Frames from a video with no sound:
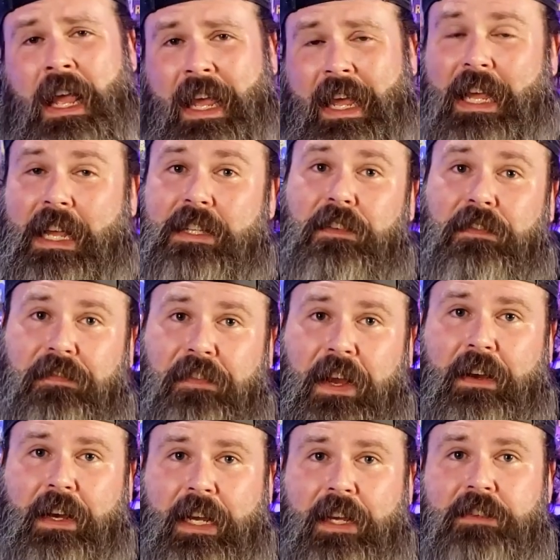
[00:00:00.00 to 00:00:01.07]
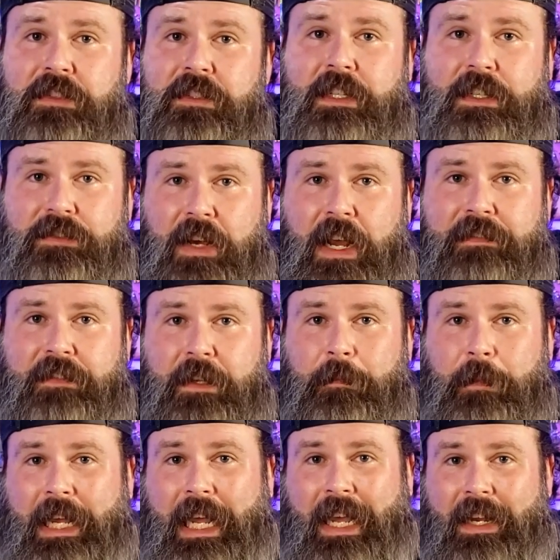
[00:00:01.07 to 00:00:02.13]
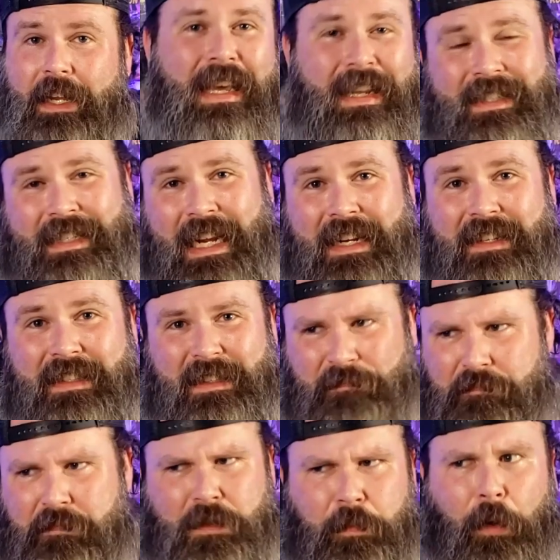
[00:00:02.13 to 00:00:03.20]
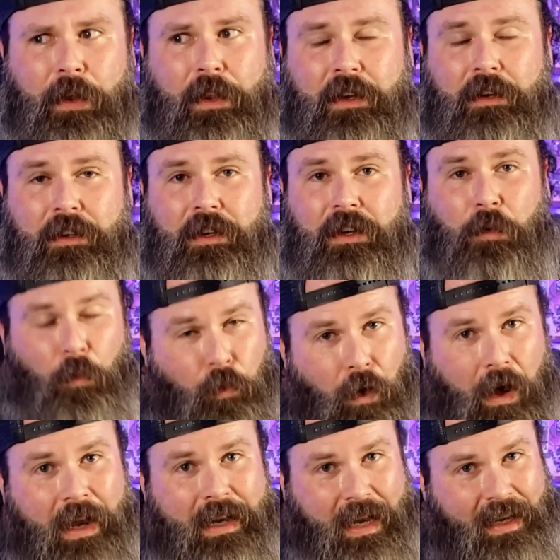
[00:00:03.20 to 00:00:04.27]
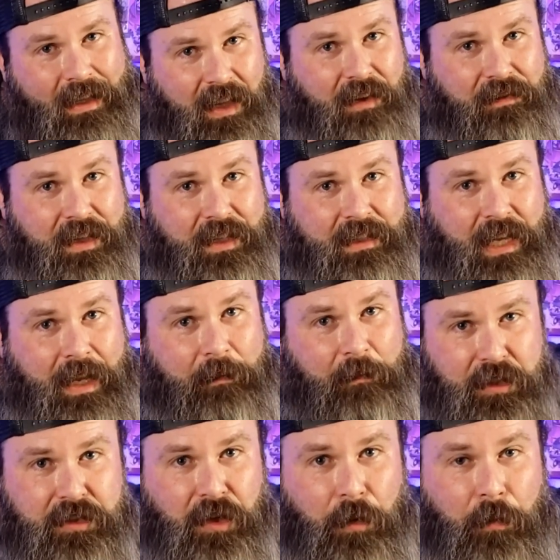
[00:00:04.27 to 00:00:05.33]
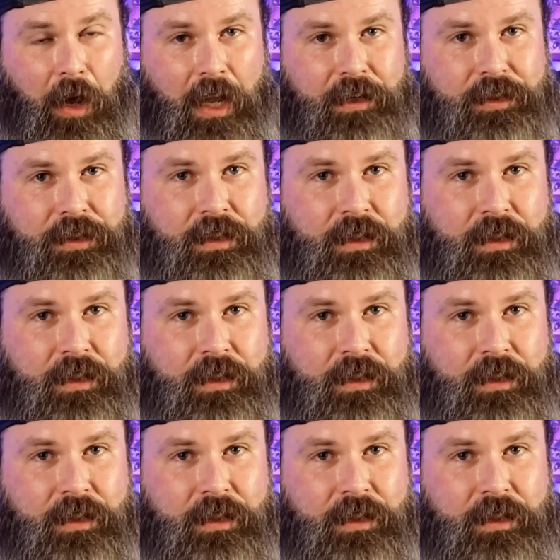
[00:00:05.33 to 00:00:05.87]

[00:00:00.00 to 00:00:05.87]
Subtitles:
It has a very interesting drafting mechanic, and it's actually, spoiler alert, why I love this game so much.